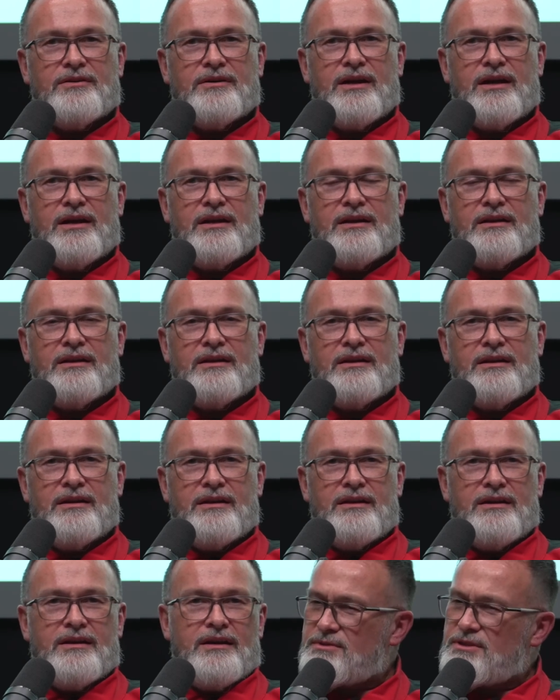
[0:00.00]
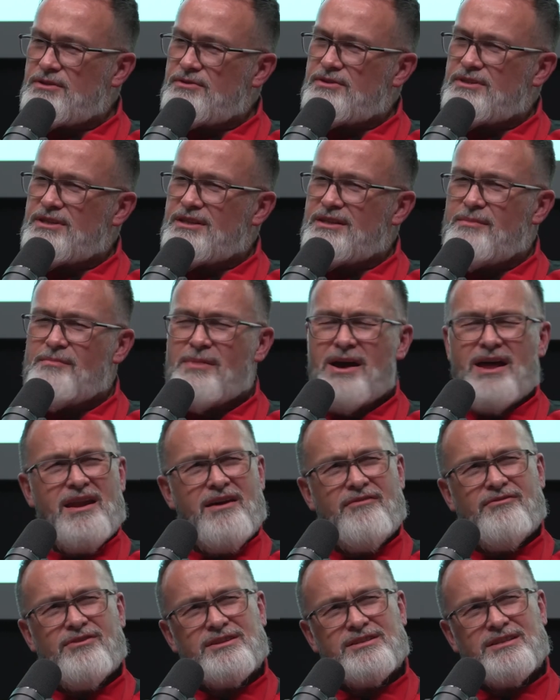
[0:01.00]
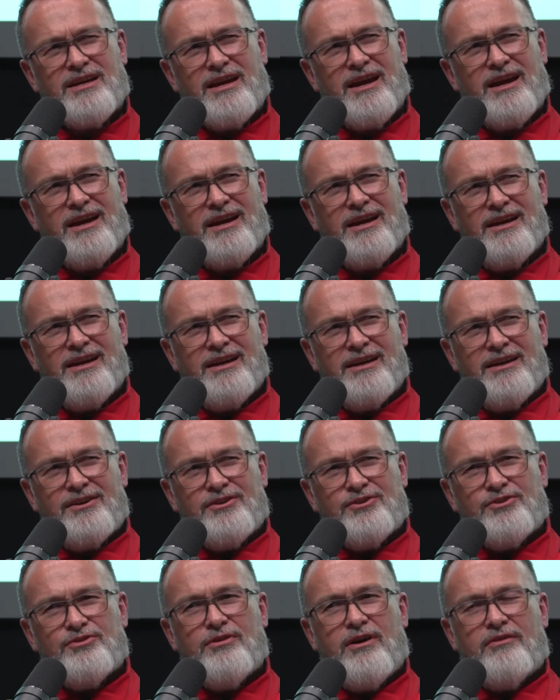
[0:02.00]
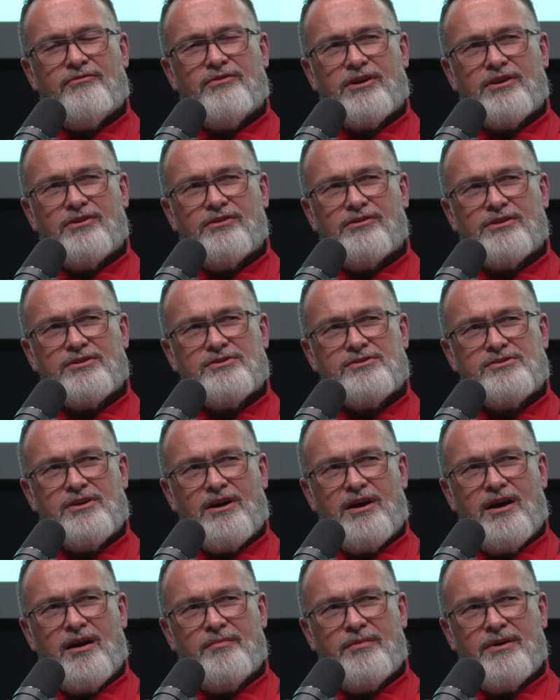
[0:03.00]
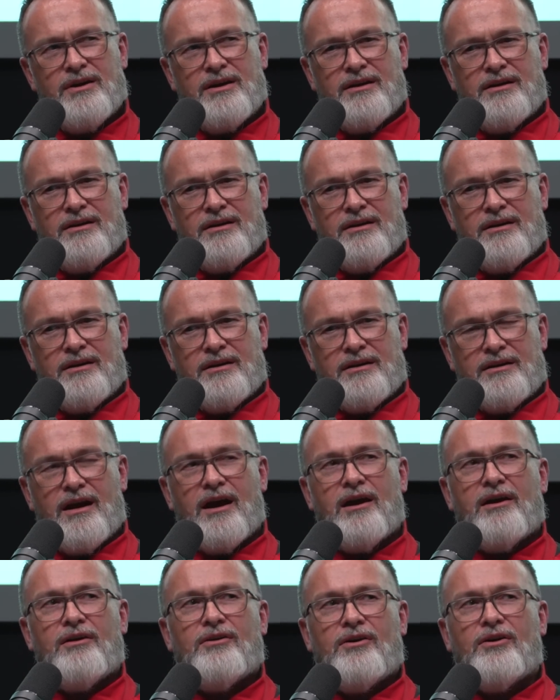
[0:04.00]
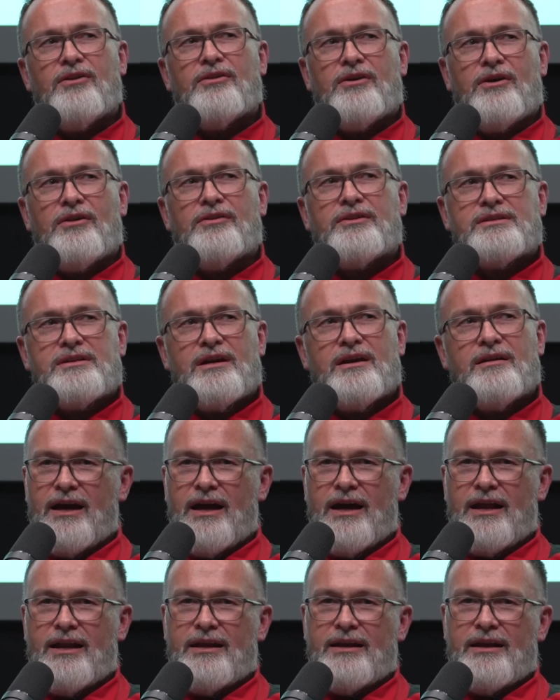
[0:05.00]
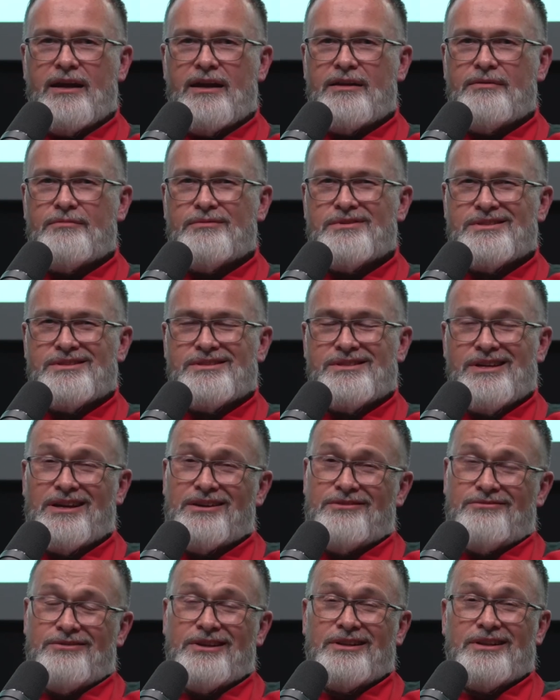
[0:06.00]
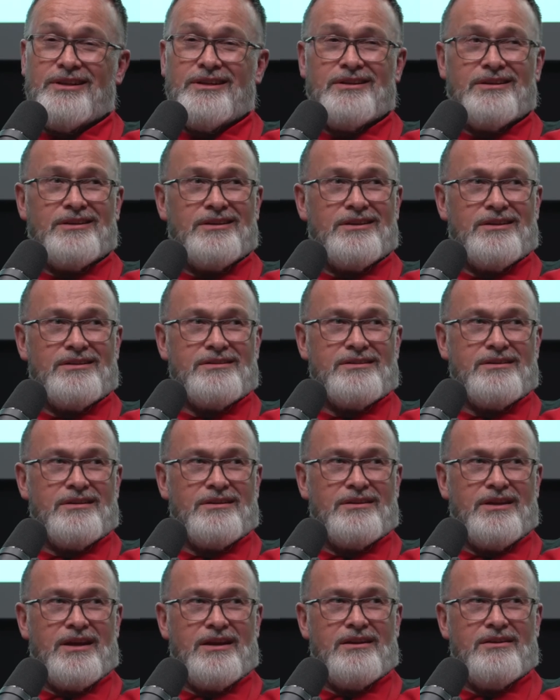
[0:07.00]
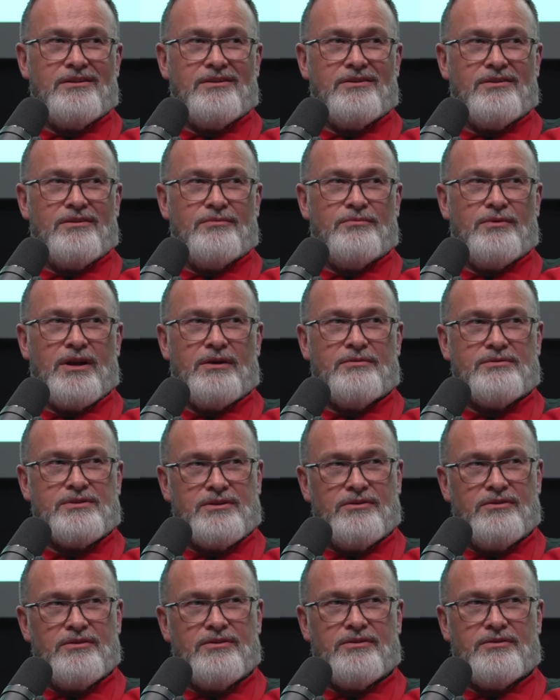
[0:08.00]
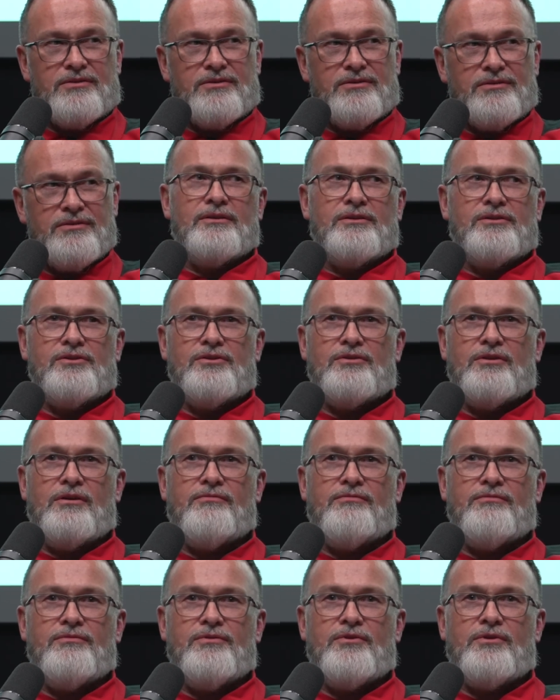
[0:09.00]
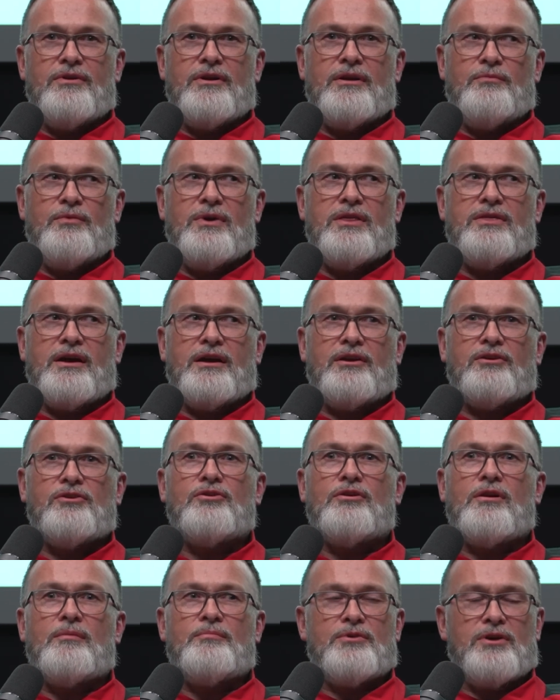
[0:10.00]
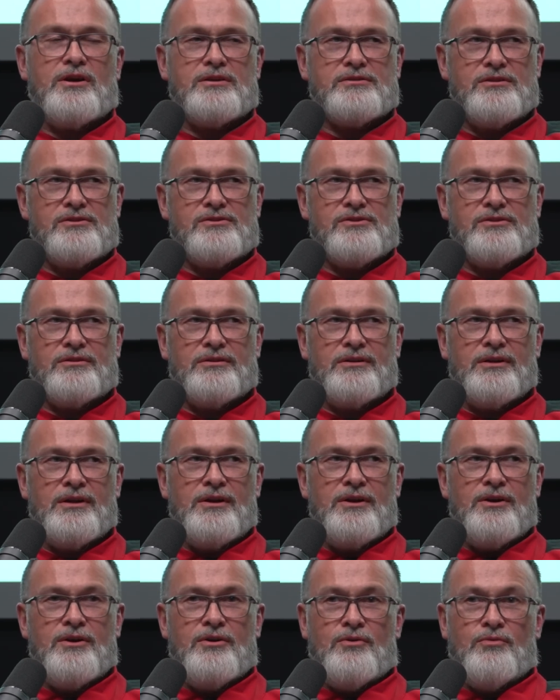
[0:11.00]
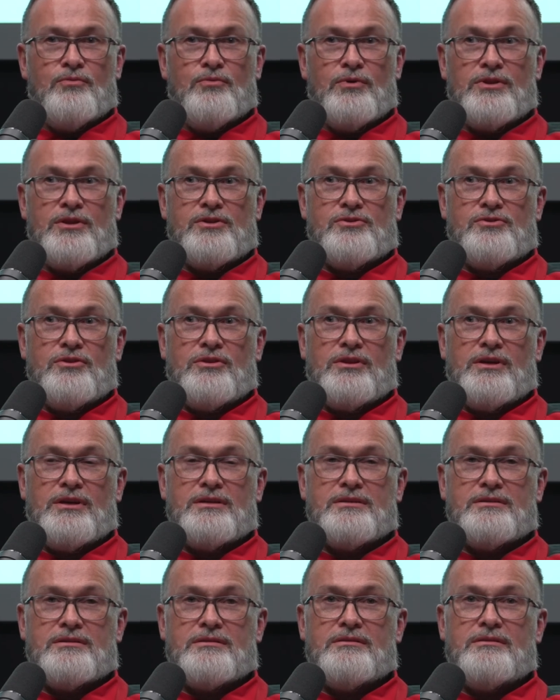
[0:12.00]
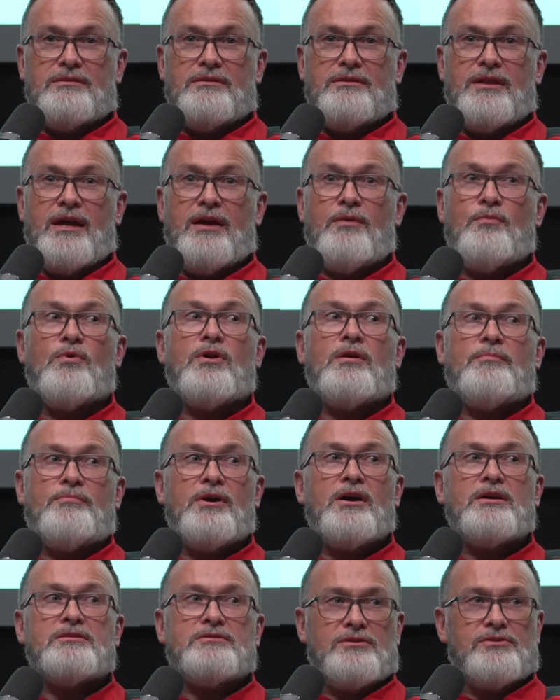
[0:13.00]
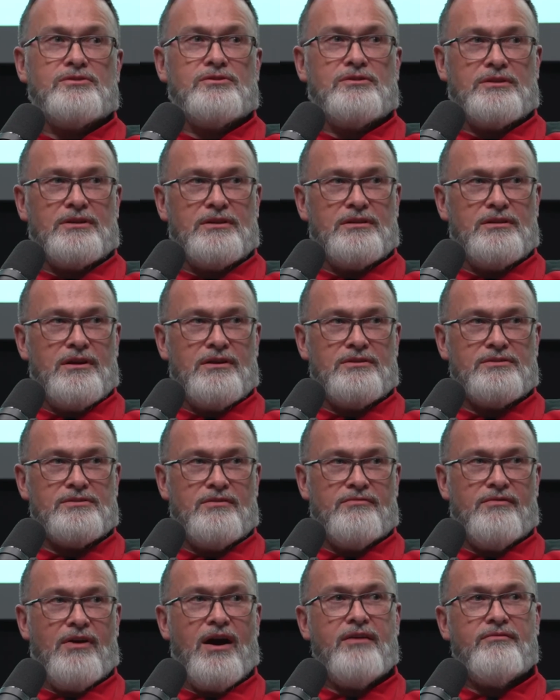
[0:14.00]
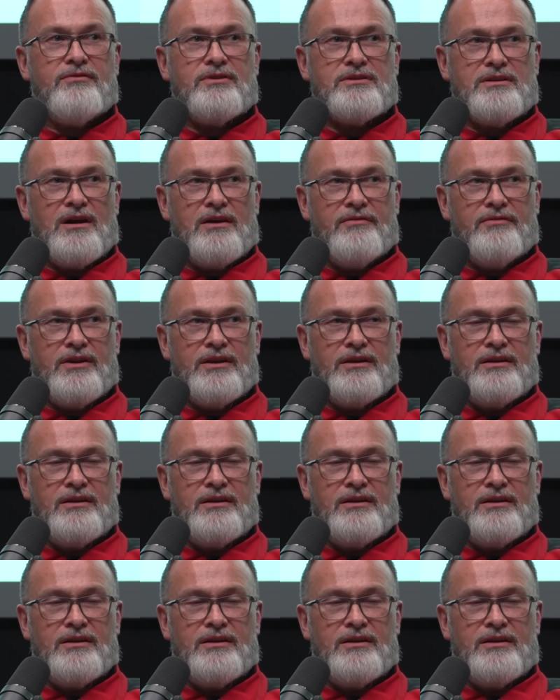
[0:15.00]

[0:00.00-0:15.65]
And so did the men ever say, you have the coolest job? Yeah, all the time. And it was sick, really, because they didn't know what I was going through. We think you're a prostitute, when the truth is they were prostituted. They're survivors of it.